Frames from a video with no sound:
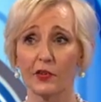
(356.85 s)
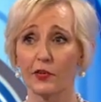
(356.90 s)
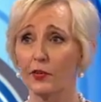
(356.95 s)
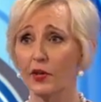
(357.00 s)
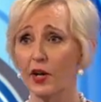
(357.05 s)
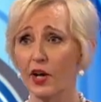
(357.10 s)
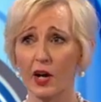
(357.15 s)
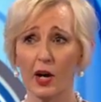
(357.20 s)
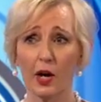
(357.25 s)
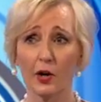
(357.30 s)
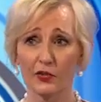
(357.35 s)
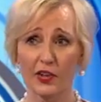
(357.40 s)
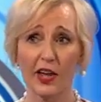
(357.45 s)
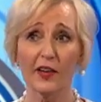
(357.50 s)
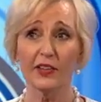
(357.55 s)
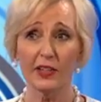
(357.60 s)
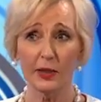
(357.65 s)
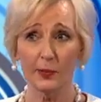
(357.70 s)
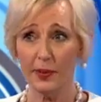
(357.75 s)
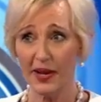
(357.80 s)
I was
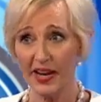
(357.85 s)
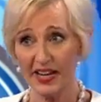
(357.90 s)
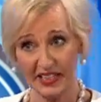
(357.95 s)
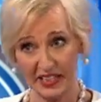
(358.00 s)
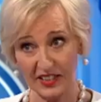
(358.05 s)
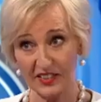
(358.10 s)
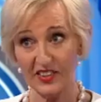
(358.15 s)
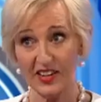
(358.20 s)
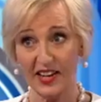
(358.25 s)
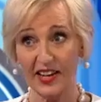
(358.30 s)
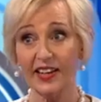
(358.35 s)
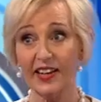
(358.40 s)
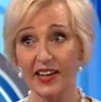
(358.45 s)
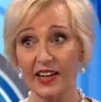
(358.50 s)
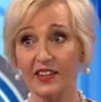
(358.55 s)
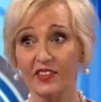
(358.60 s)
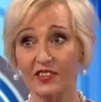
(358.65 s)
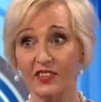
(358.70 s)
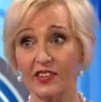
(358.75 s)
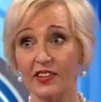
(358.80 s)
having a panic attack,
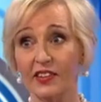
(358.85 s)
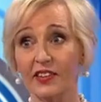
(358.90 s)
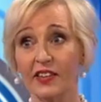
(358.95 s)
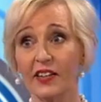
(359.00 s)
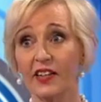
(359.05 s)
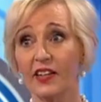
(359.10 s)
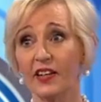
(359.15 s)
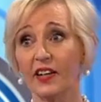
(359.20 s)
actually,